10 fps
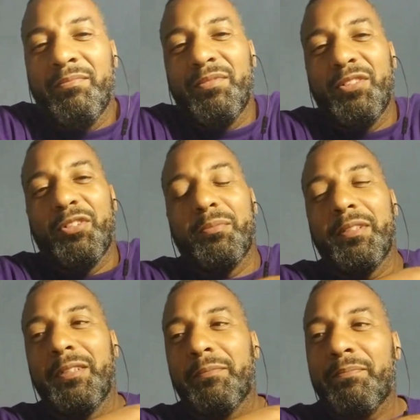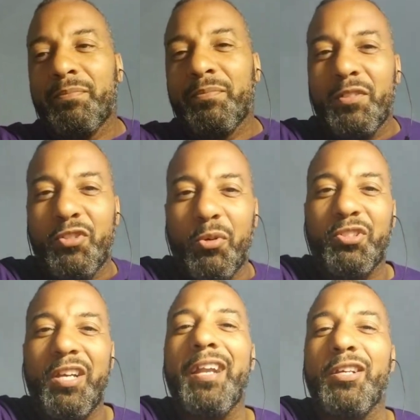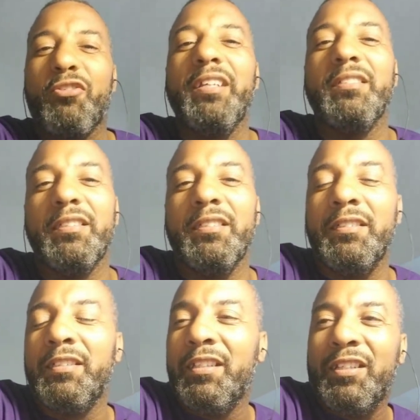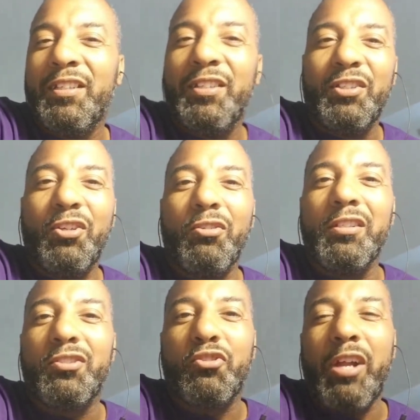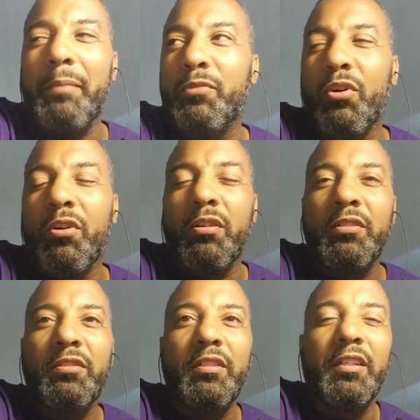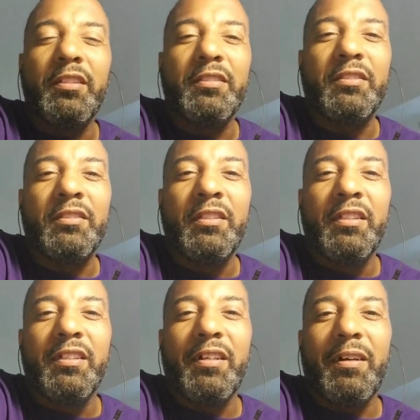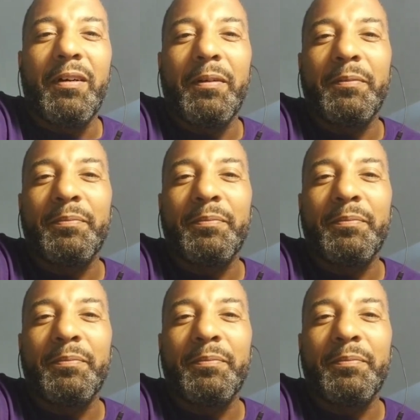You know what I mean? So it's kind of crazy. You know, there's trapdoors, there's uh,